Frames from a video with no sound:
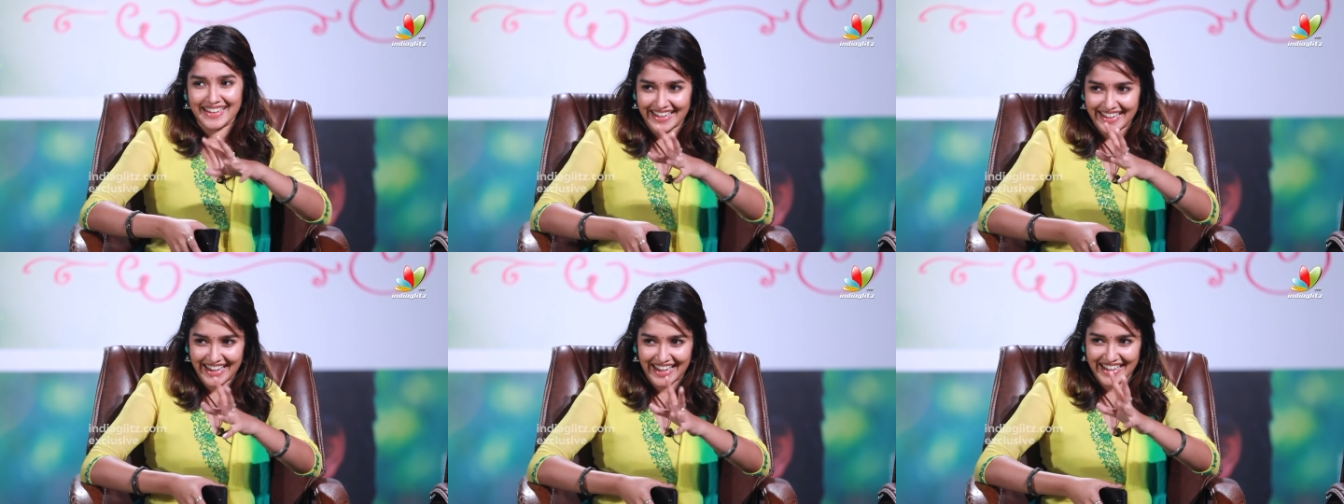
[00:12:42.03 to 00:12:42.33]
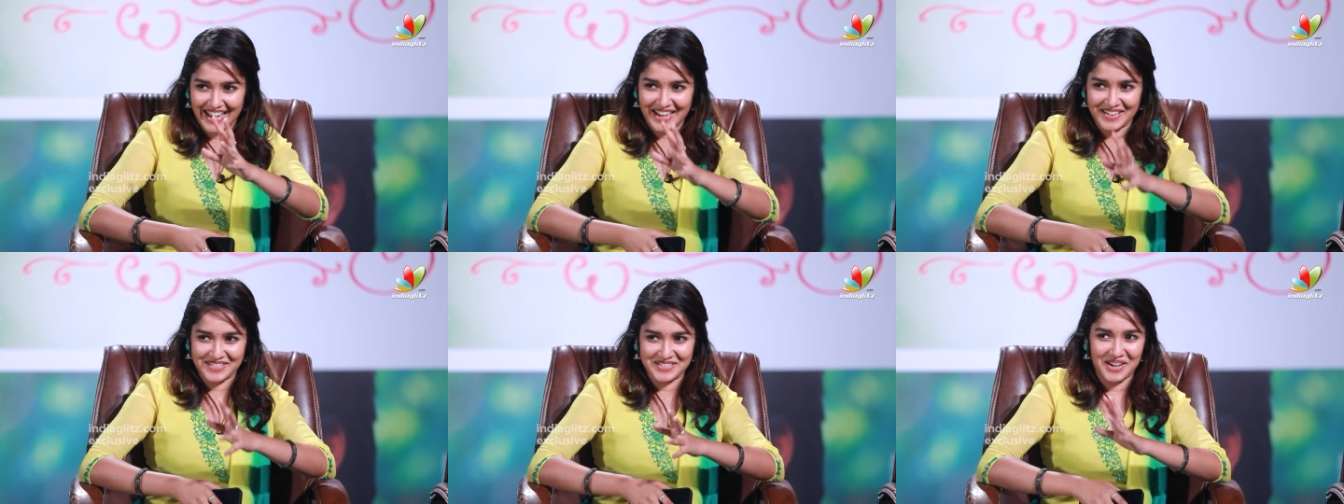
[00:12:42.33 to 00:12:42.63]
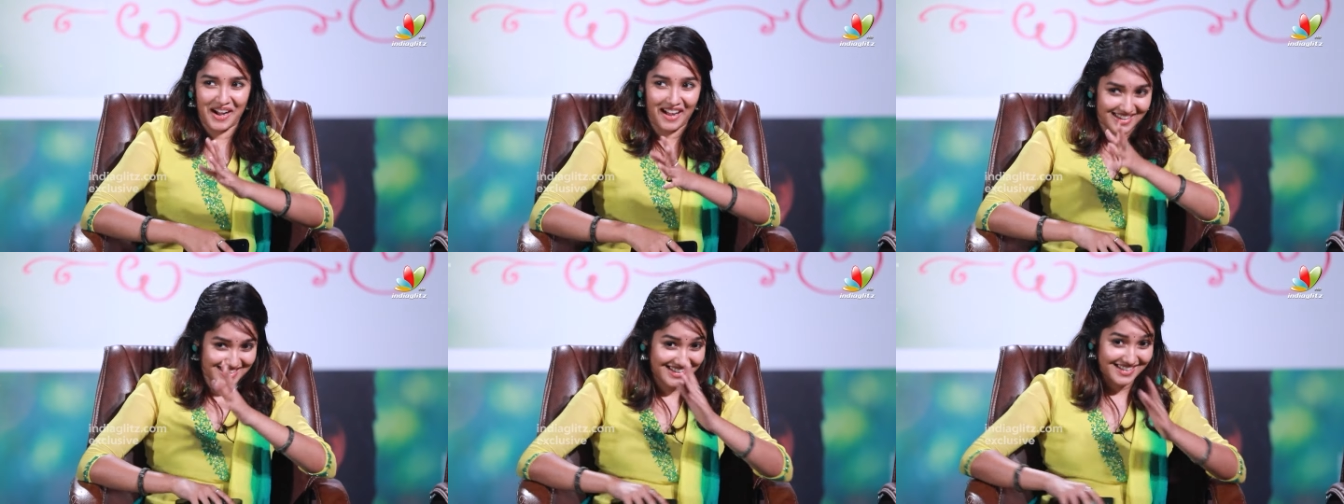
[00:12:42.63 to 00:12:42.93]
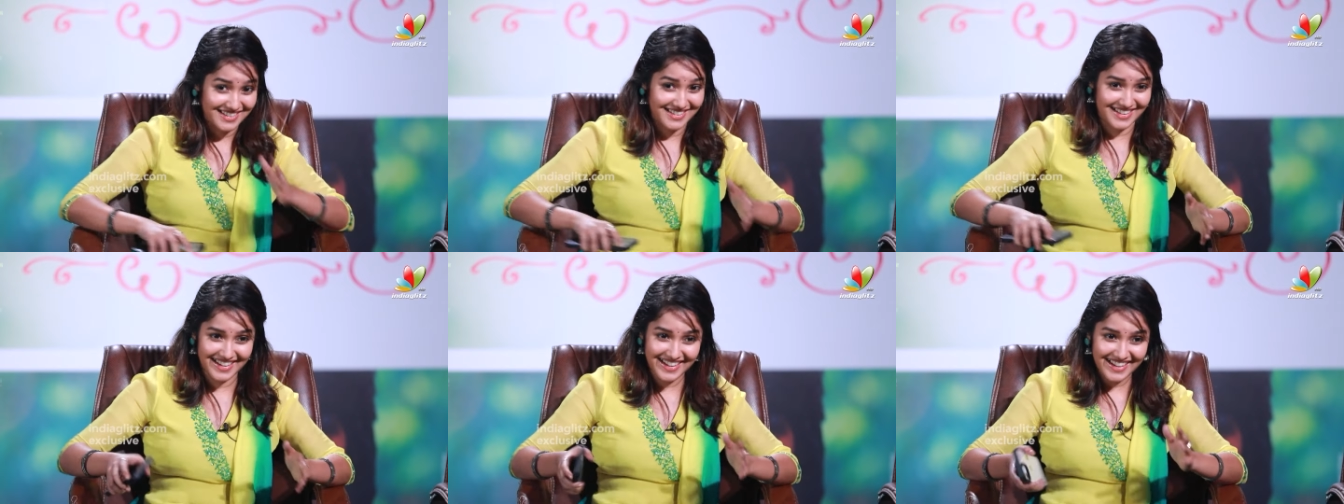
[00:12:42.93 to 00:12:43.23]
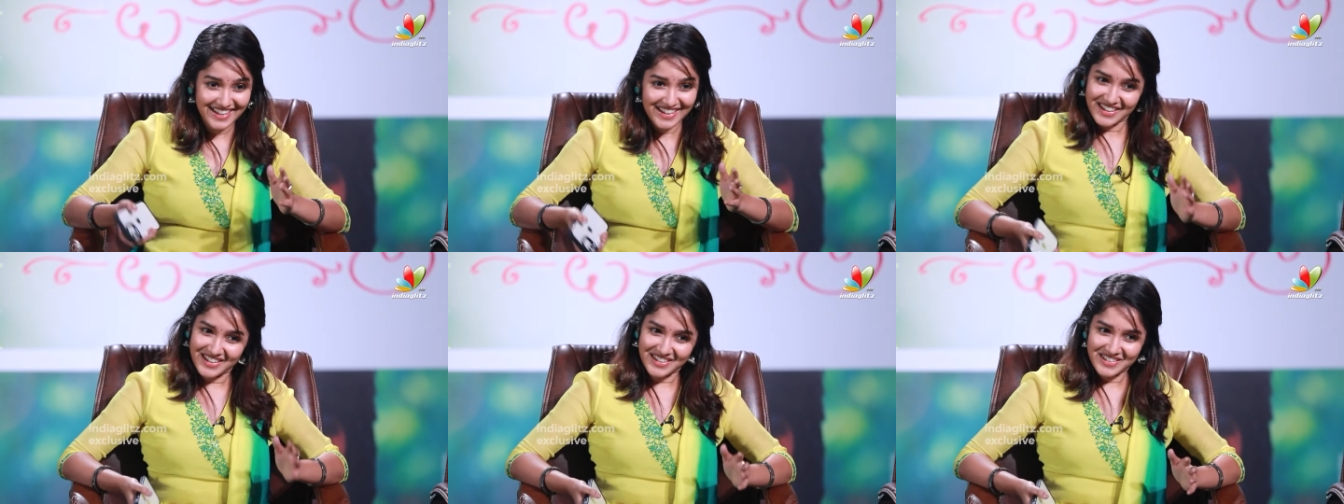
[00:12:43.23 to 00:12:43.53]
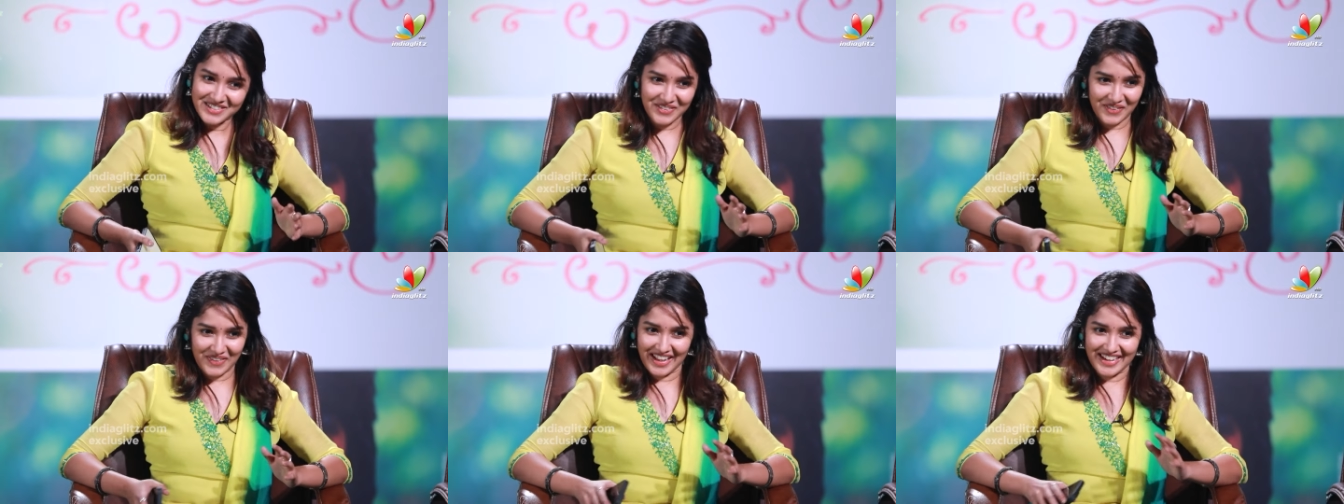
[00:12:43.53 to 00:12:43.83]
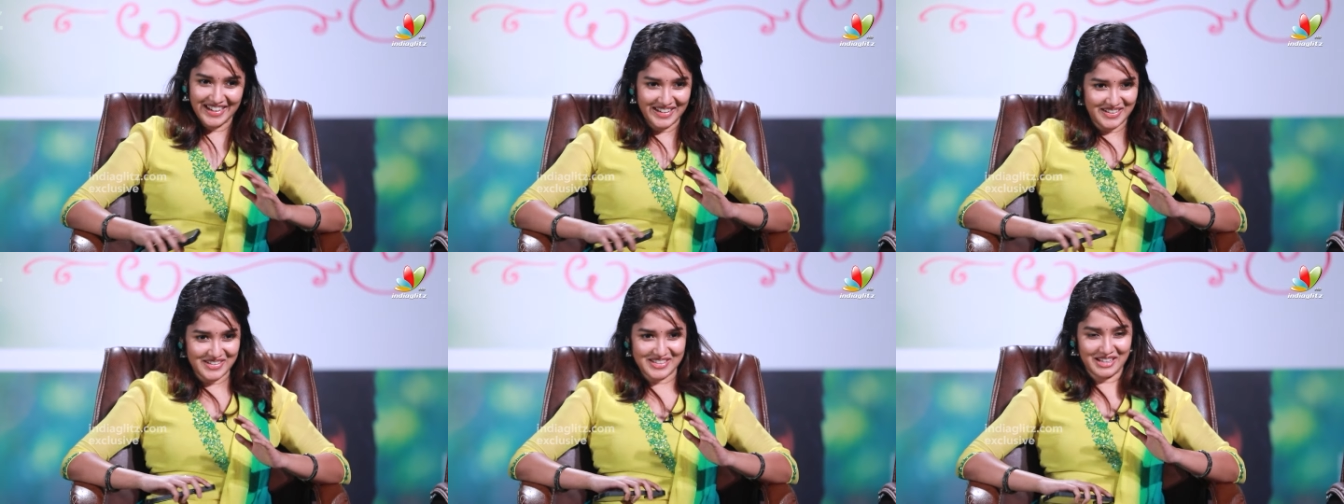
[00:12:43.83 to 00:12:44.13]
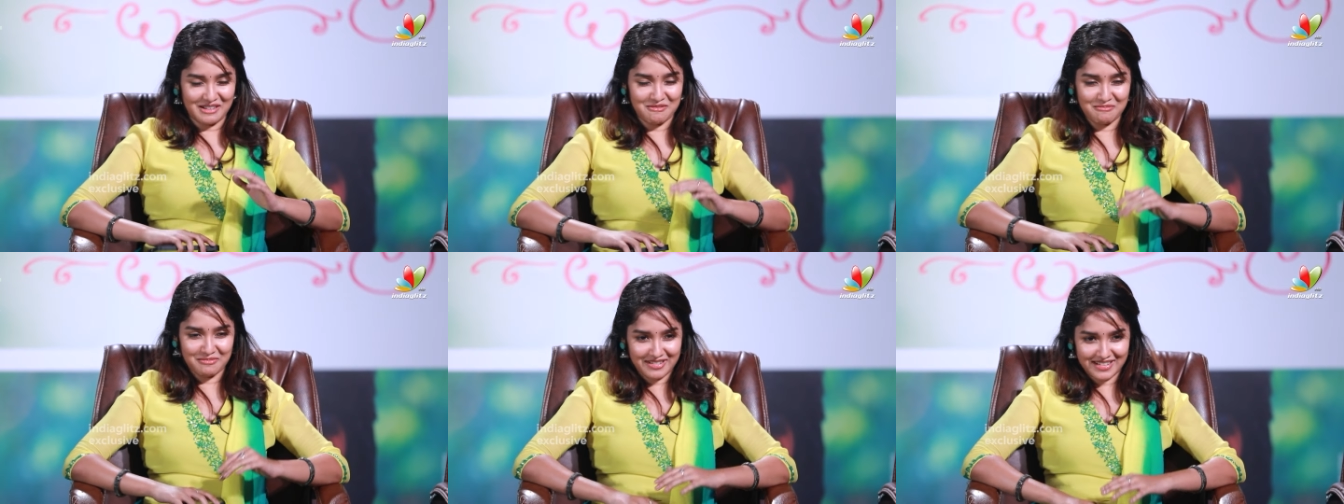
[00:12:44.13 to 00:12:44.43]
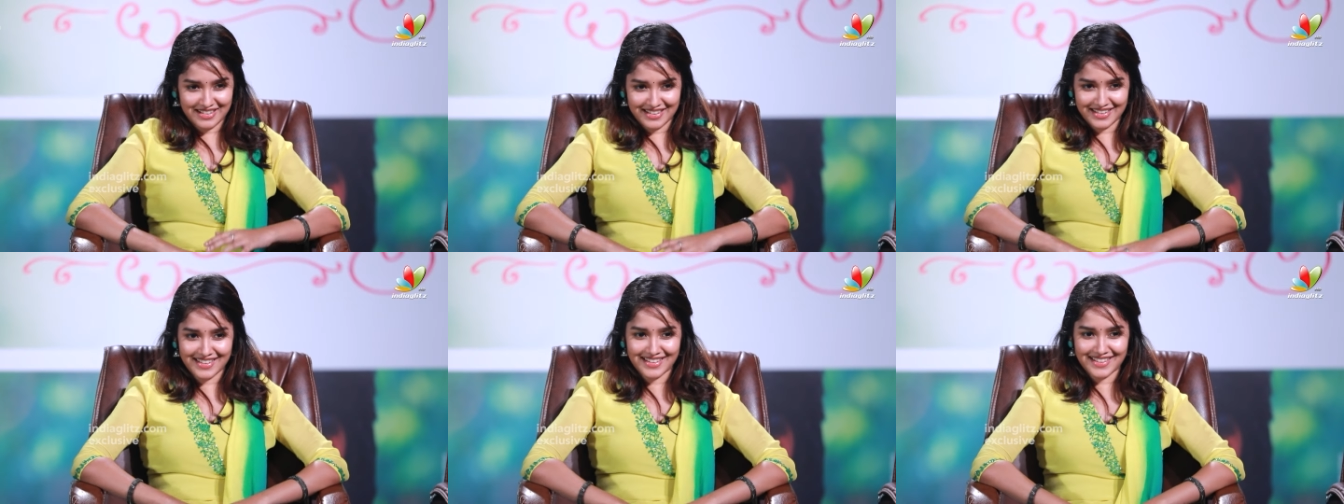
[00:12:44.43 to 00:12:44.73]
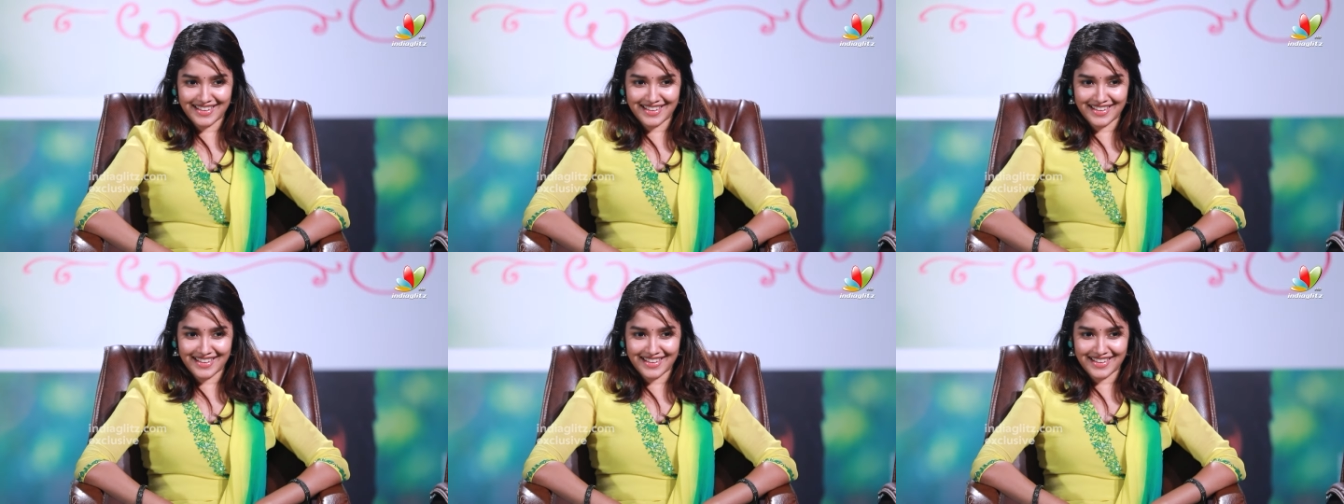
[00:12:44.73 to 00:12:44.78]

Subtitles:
Like I have to ask her what I need to sing, but